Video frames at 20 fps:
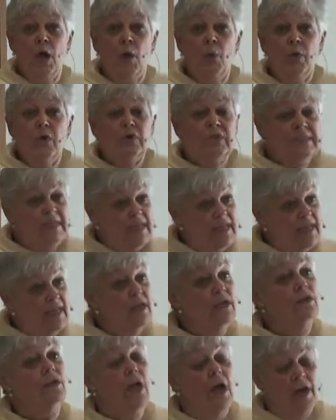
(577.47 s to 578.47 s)
We're
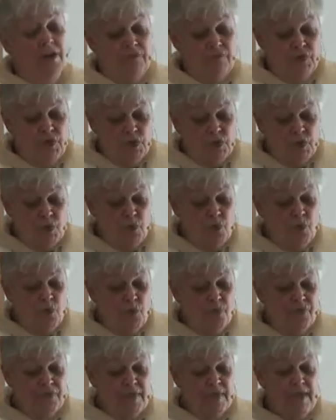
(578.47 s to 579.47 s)
seeking a lot of
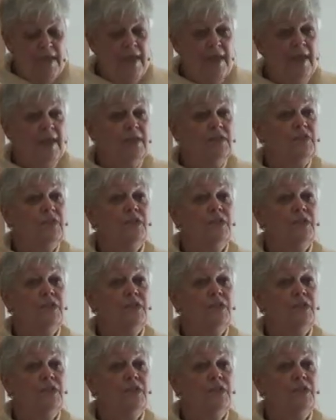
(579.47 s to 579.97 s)
new things.